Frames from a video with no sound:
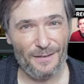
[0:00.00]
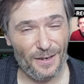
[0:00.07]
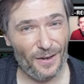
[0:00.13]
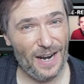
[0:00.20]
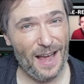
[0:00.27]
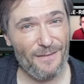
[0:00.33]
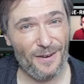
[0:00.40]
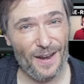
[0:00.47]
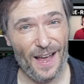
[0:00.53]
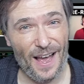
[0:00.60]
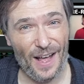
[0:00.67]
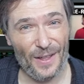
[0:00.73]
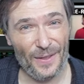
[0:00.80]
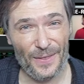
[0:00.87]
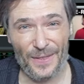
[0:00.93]
If you don't have your
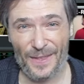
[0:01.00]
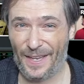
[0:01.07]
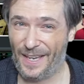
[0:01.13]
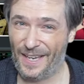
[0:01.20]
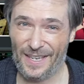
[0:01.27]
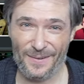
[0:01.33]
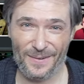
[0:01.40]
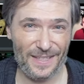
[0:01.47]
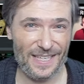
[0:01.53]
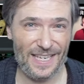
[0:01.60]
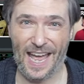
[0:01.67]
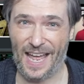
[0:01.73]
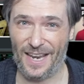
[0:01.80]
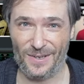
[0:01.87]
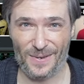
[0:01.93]
health, you really
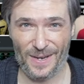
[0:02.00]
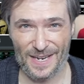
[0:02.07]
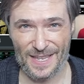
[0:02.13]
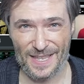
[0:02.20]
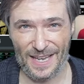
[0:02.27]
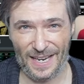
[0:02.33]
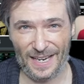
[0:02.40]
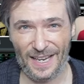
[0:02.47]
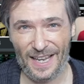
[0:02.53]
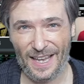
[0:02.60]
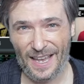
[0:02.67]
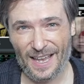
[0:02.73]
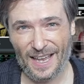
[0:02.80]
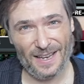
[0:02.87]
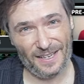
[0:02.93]
can't do anything
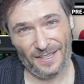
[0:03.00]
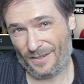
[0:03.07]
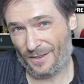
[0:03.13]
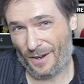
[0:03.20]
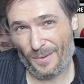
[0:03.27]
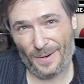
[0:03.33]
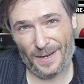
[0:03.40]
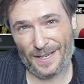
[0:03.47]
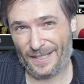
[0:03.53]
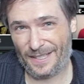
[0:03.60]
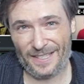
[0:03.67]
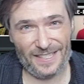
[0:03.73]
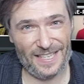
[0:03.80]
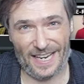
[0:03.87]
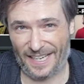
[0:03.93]
because you're always
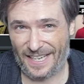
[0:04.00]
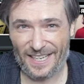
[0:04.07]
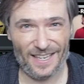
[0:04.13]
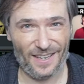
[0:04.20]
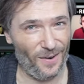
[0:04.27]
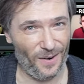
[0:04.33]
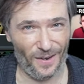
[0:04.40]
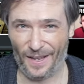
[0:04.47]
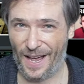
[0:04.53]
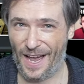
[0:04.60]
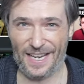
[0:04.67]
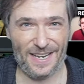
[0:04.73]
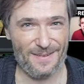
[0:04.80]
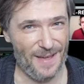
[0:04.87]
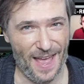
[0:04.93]
sick or
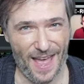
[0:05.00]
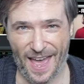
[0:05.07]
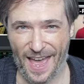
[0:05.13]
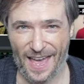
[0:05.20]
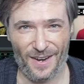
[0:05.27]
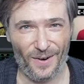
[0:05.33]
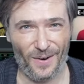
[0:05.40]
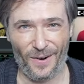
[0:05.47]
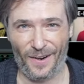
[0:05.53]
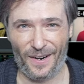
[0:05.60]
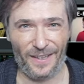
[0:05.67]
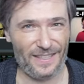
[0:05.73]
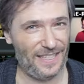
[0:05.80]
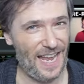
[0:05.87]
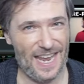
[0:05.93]
lying in bed
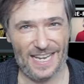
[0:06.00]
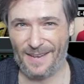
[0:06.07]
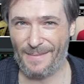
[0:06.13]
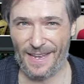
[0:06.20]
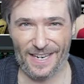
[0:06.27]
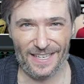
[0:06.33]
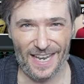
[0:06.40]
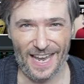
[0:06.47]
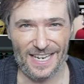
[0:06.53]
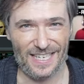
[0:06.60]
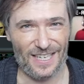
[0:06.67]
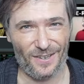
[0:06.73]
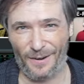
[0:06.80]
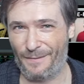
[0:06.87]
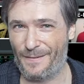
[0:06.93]
or taking
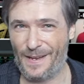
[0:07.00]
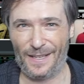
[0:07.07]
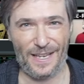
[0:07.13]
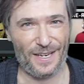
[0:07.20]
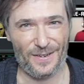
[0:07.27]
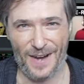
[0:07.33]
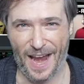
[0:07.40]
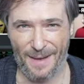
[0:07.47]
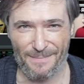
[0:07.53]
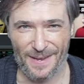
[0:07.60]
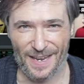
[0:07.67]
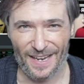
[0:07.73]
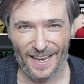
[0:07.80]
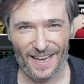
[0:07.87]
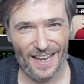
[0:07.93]
medication or feeling
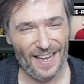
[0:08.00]
crappy.